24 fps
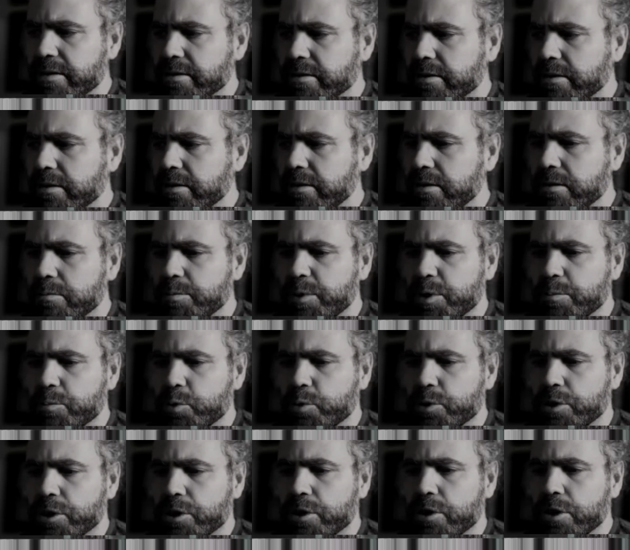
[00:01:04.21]
a little bit
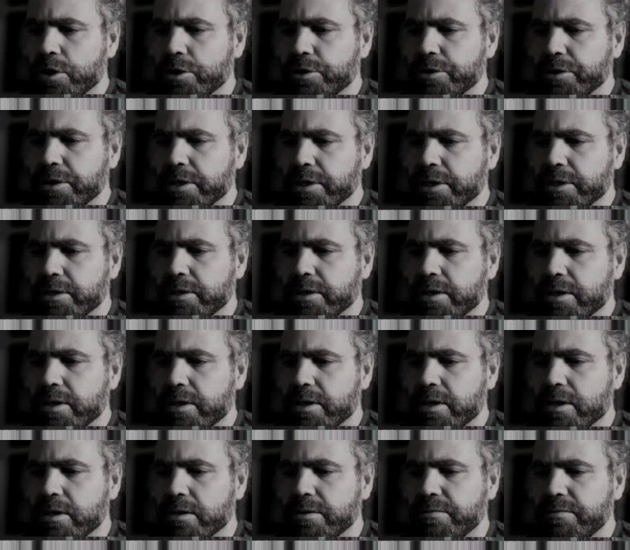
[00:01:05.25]
more color in it, and
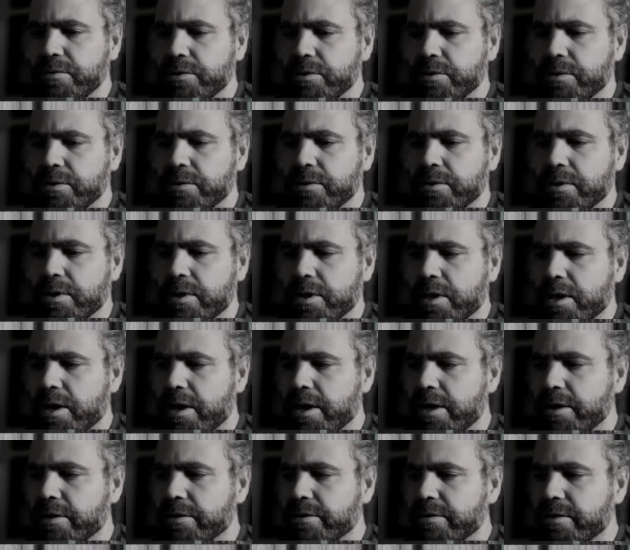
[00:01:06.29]
I'll even
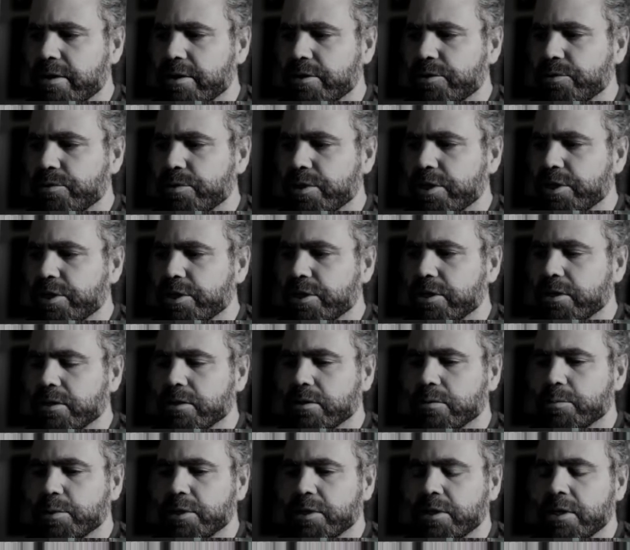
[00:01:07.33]
add the saturation a
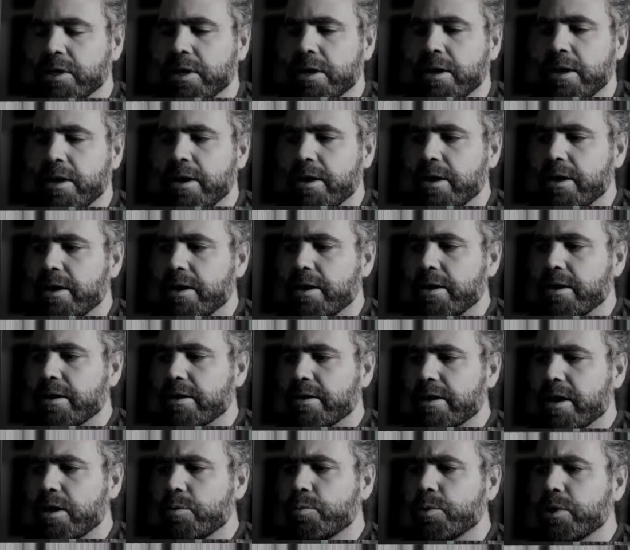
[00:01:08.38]
little bit, and
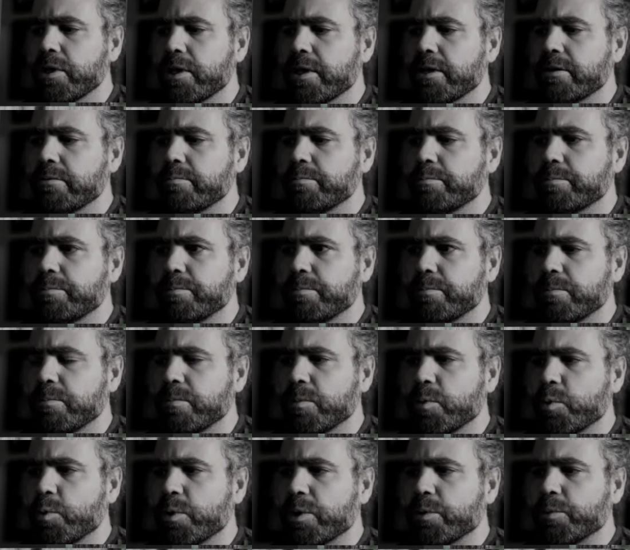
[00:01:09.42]
that will help
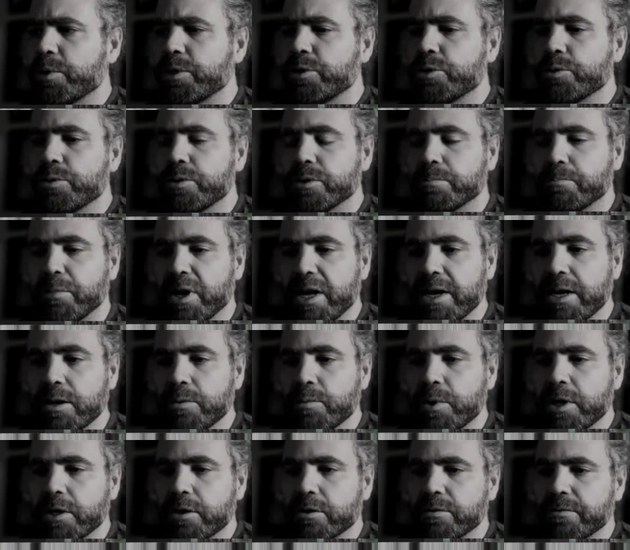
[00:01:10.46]
when we do the black and
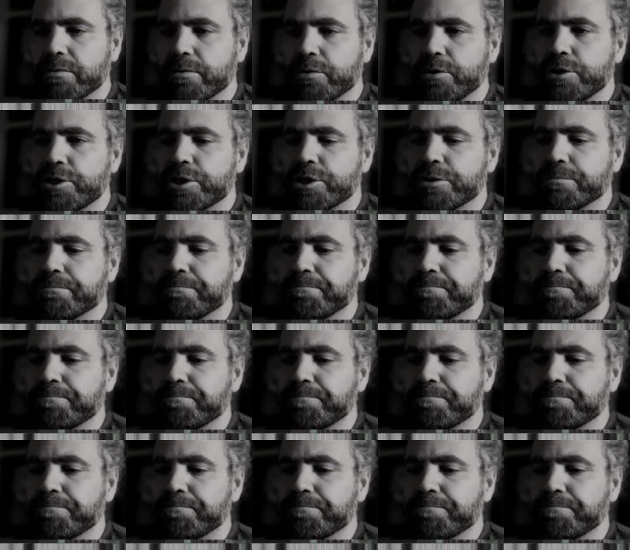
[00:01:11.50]
white conversion